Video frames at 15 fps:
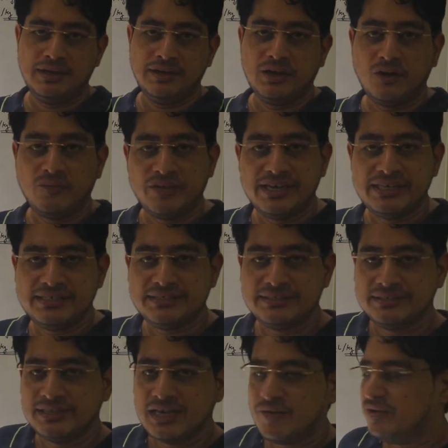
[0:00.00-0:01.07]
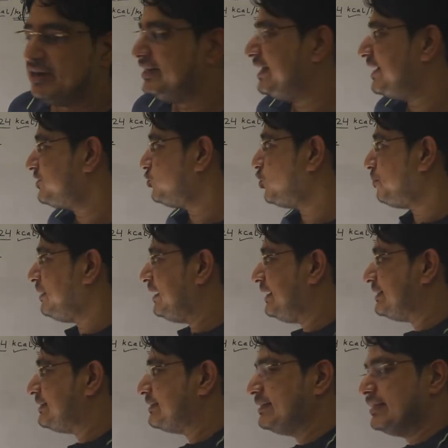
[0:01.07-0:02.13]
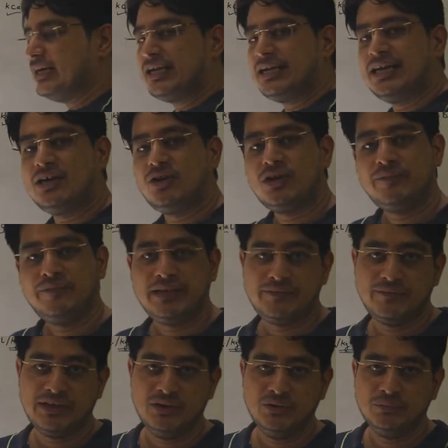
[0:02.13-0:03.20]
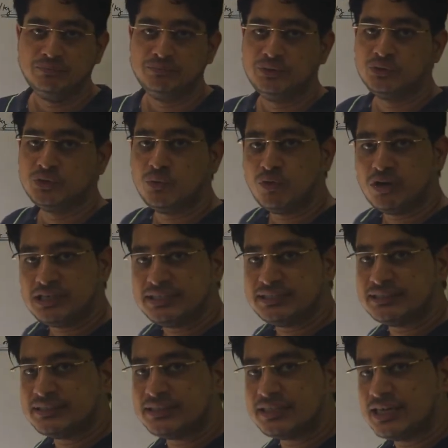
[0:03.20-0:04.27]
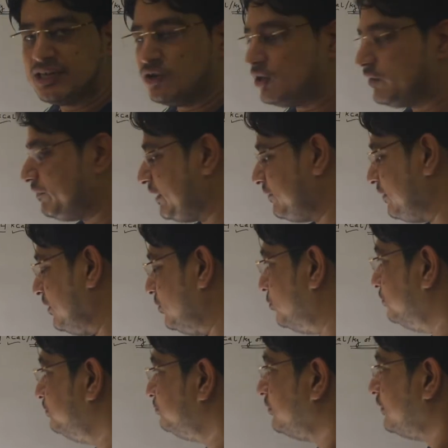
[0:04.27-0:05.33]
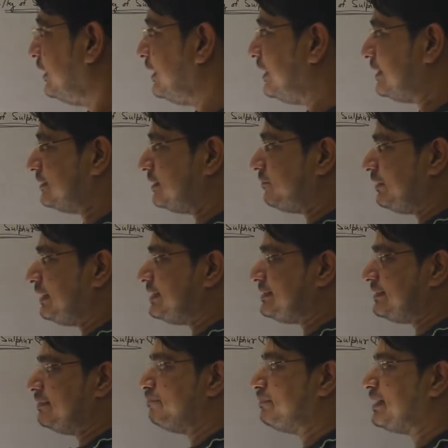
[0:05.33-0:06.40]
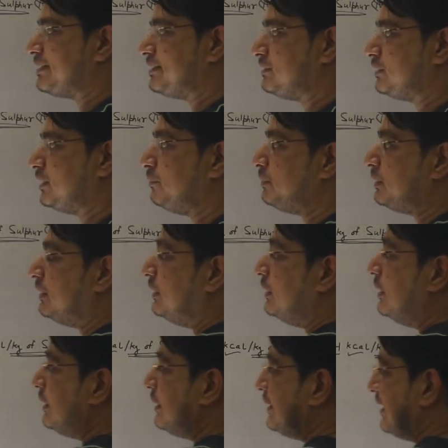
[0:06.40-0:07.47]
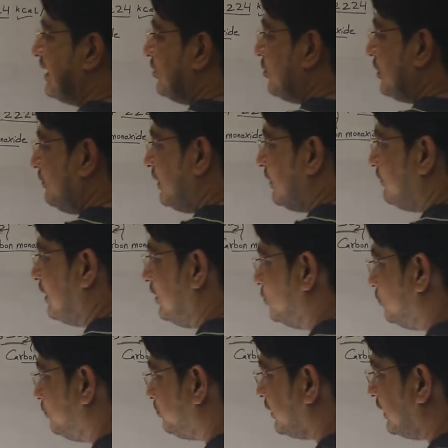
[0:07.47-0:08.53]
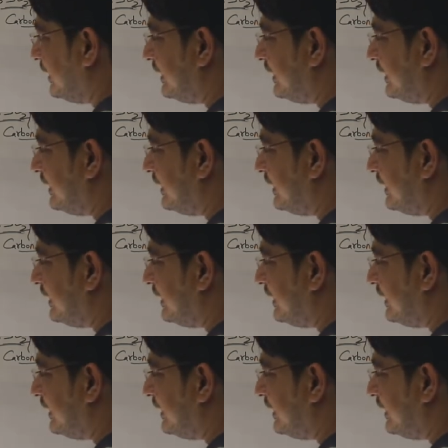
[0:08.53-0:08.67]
Now friends, our next topic is calorific value. So what is calorific value? It is a very simple concept. Calorific value